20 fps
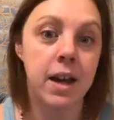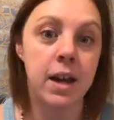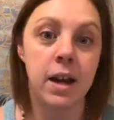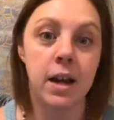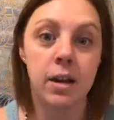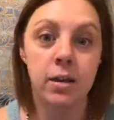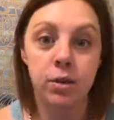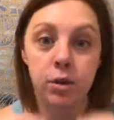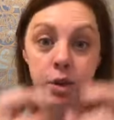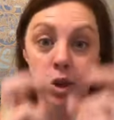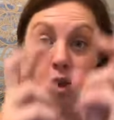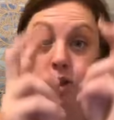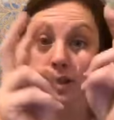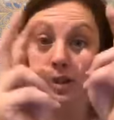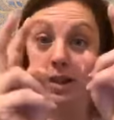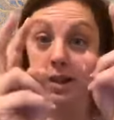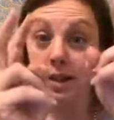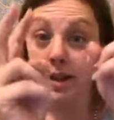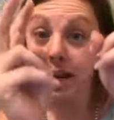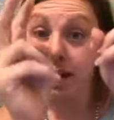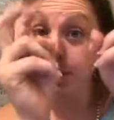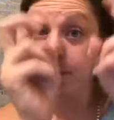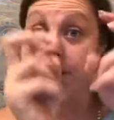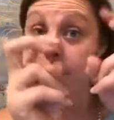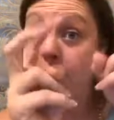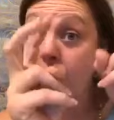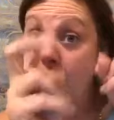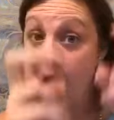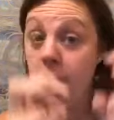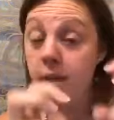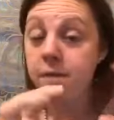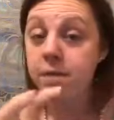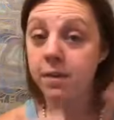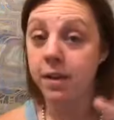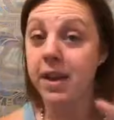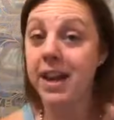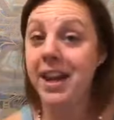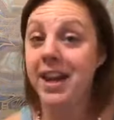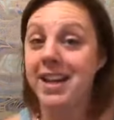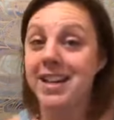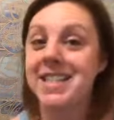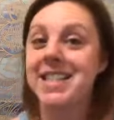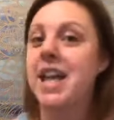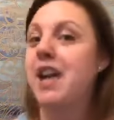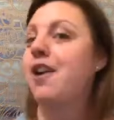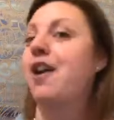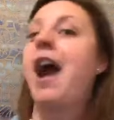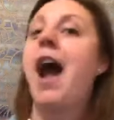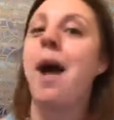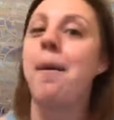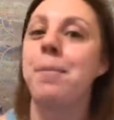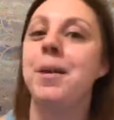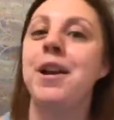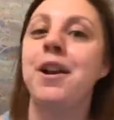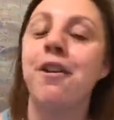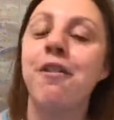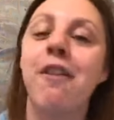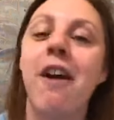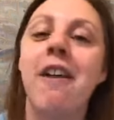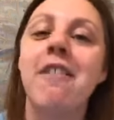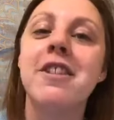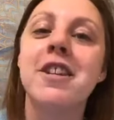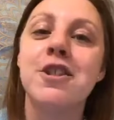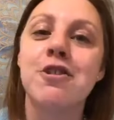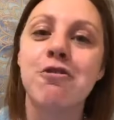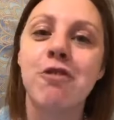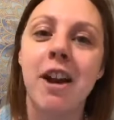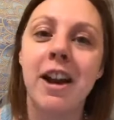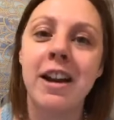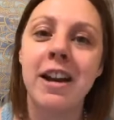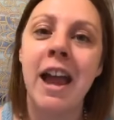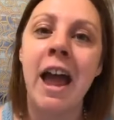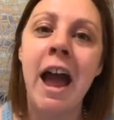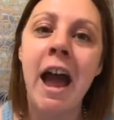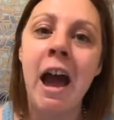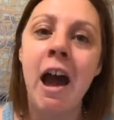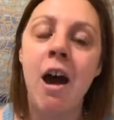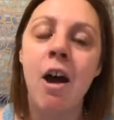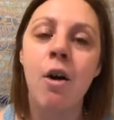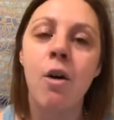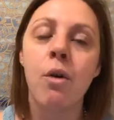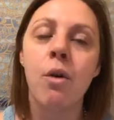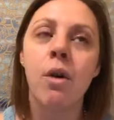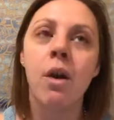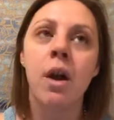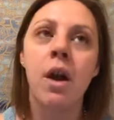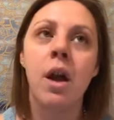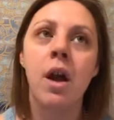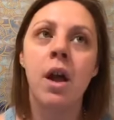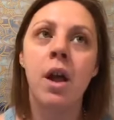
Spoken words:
and I don't know if you can see that on camera, the conflicts that are happening around us right now,